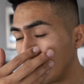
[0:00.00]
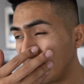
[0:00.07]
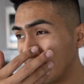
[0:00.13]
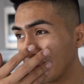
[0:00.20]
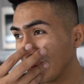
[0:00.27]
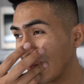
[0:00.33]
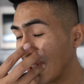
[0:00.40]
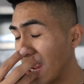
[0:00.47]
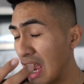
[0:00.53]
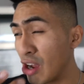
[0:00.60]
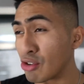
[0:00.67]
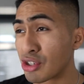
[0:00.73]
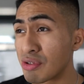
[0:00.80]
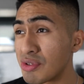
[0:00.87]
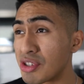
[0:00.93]
I
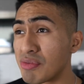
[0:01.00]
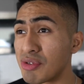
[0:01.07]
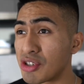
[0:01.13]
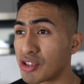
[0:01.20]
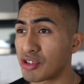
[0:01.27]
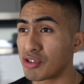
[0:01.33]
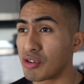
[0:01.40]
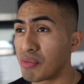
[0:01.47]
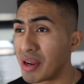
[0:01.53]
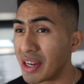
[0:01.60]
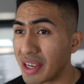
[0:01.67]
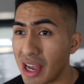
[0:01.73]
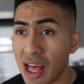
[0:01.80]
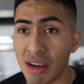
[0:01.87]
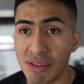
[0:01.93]
was consuming so many
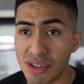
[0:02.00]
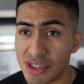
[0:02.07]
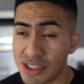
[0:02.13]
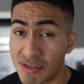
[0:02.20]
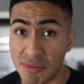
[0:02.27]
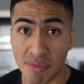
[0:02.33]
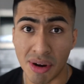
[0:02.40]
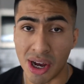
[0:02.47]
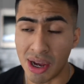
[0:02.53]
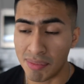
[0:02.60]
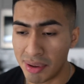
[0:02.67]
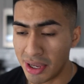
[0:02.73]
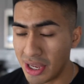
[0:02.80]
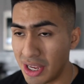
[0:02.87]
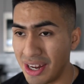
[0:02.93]
calories just from
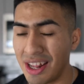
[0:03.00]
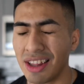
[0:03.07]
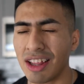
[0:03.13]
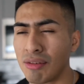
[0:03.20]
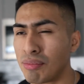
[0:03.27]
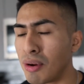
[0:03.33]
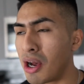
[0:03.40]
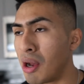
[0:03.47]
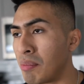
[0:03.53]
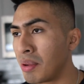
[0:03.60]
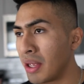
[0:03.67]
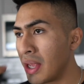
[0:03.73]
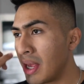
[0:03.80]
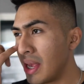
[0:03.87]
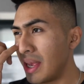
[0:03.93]
Pop, and I love
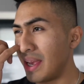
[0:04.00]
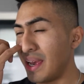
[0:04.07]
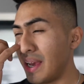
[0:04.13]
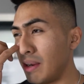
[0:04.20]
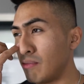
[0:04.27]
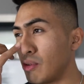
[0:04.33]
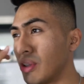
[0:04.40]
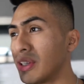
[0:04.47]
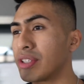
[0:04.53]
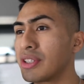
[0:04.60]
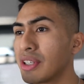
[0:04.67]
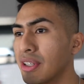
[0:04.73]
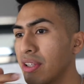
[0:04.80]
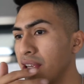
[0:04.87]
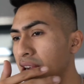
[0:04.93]
Pop, and
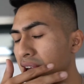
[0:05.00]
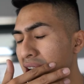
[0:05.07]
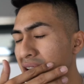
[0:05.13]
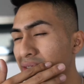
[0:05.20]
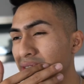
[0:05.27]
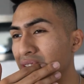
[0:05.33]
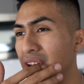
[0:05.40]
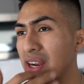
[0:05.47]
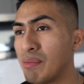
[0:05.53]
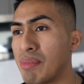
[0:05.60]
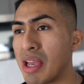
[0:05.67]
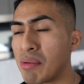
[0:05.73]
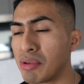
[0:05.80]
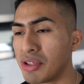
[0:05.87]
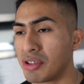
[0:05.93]
realistically I never thought I'd
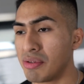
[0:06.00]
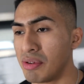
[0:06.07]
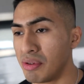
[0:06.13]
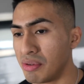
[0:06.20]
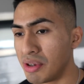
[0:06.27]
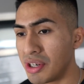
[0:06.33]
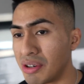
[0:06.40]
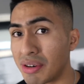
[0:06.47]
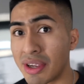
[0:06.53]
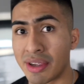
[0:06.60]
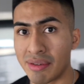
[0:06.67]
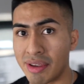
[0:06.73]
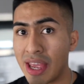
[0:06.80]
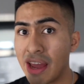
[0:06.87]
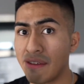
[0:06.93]
be able to, you know,
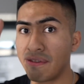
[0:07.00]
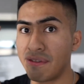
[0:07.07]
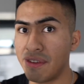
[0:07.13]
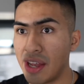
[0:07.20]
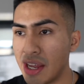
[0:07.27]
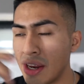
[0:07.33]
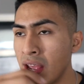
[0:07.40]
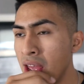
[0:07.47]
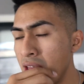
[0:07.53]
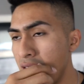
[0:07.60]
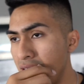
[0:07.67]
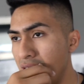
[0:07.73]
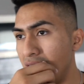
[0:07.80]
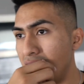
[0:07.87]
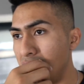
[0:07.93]
get fit
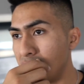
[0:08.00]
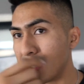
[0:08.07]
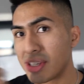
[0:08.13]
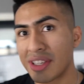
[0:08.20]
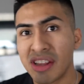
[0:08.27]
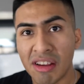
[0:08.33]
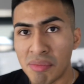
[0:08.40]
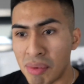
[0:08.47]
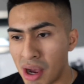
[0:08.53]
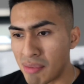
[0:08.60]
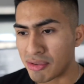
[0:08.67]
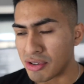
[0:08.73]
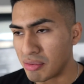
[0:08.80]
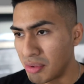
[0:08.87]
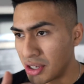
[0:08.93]
because I love Pop
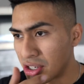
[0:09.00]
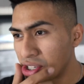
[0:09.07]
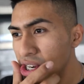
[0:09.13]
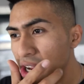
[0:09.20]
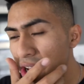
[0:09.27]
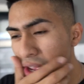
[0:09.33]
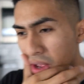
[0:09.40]
so much.